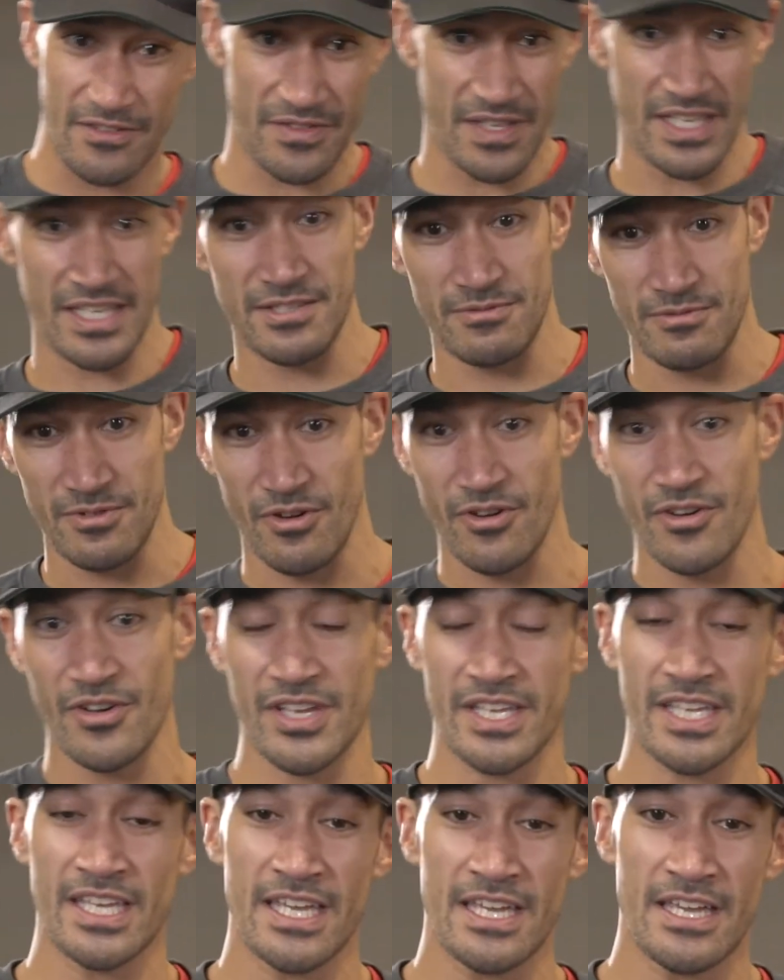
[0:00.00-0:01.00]
things were
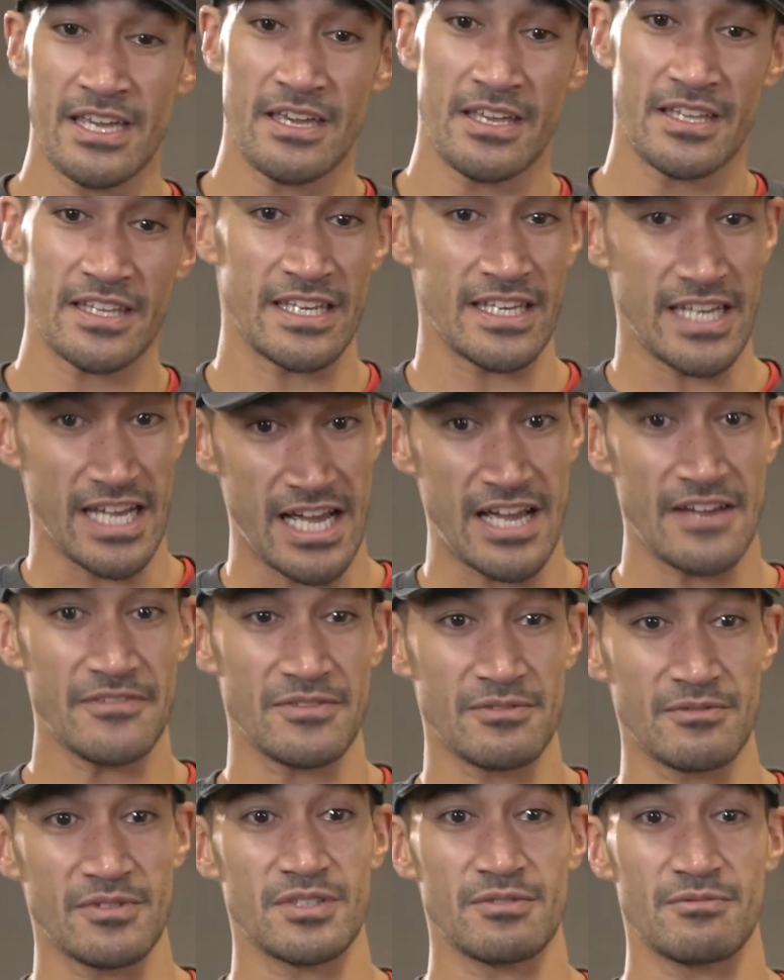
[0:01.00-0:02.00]
going. Then
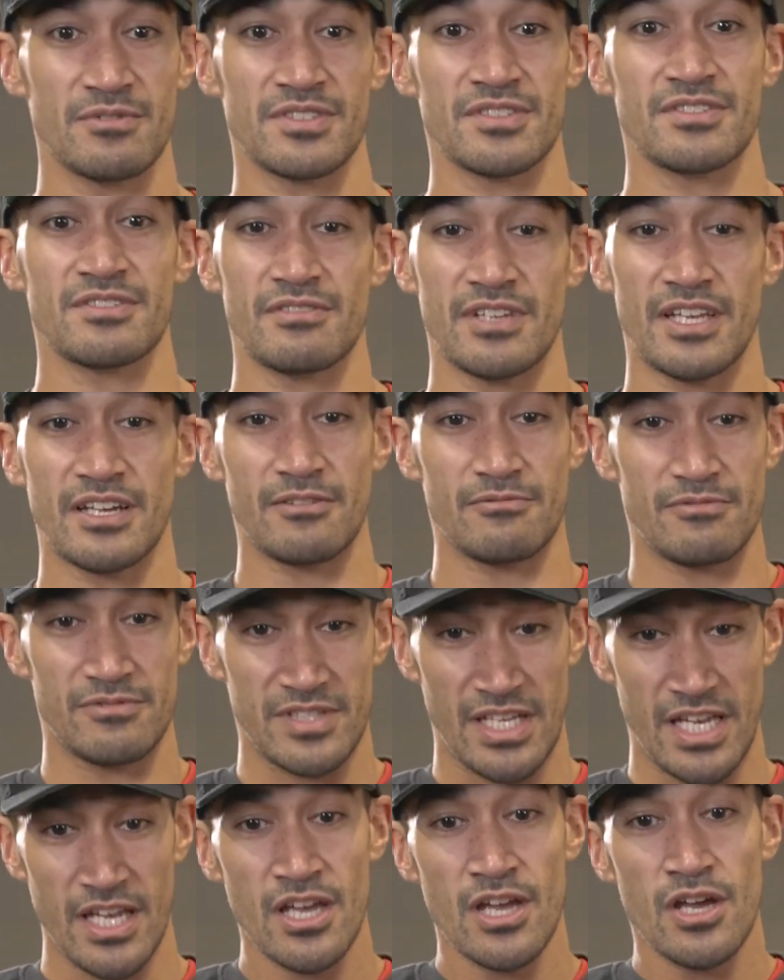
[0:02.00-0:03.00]
afterwards, it wasn't until it
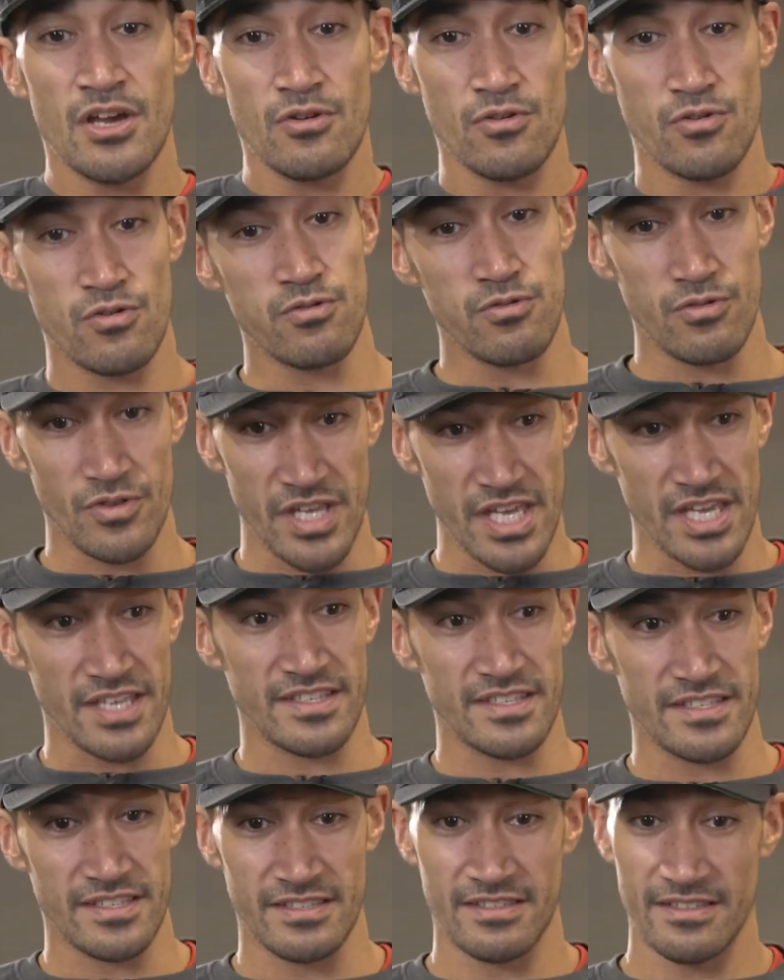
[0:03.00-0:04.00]
was like,
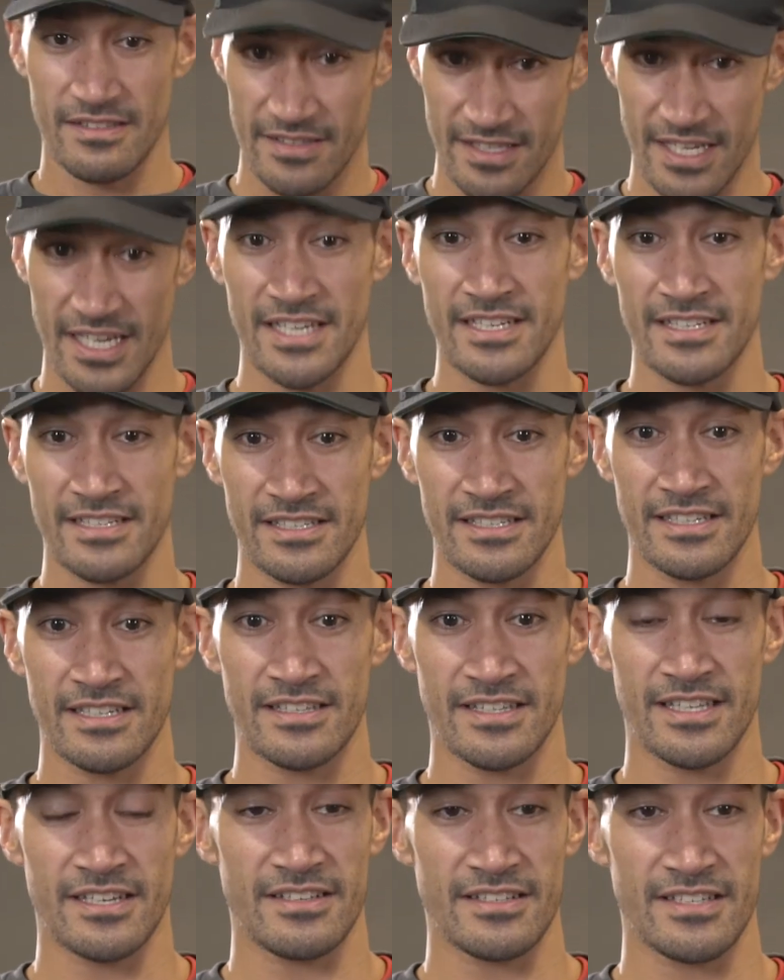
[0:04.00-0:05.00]
yes, done.
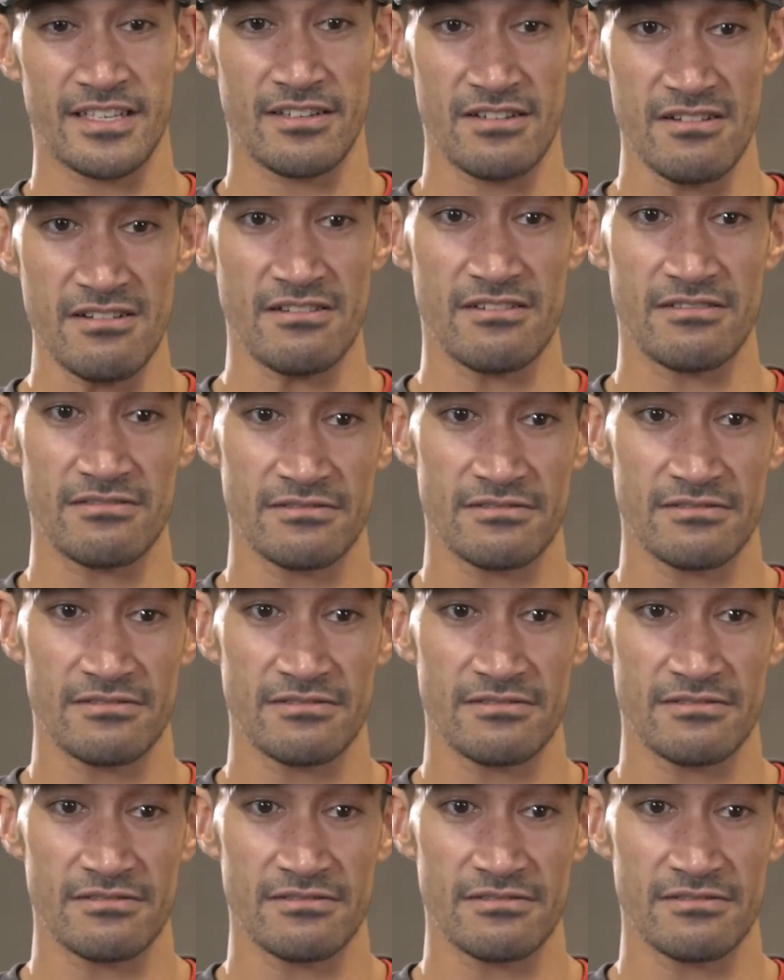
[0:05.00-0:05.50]
Then I was like, oh,